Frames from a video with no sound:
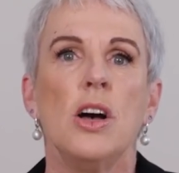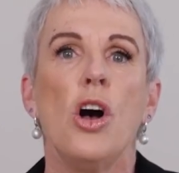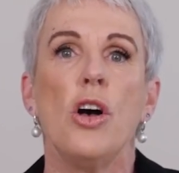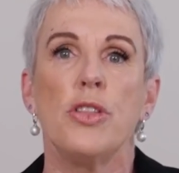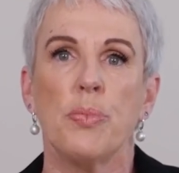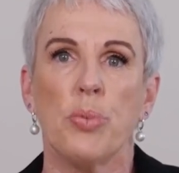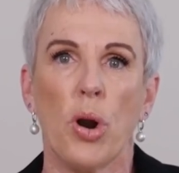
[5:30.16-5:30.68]

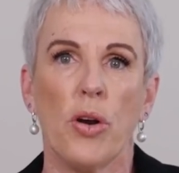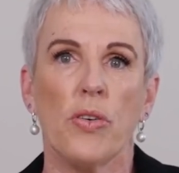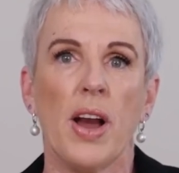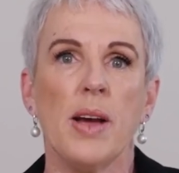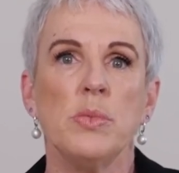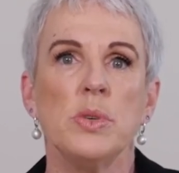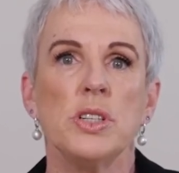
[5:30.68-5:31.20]
The
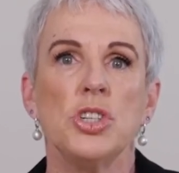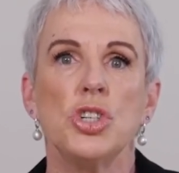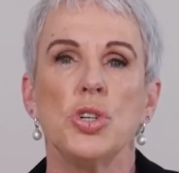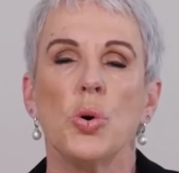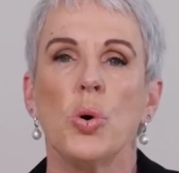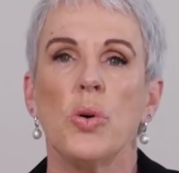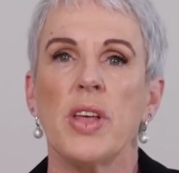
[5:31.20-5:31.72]
program will
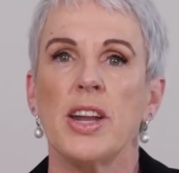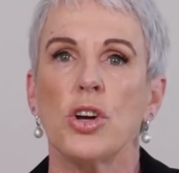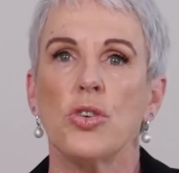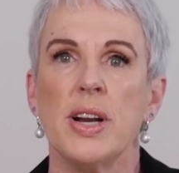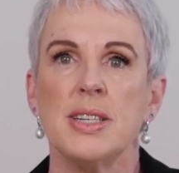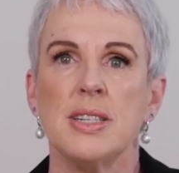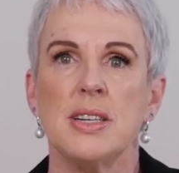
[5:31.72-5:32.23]
ensure that
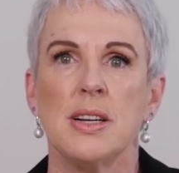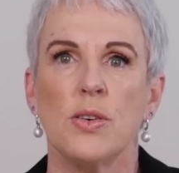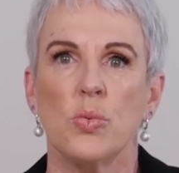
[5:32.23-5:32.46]
accredited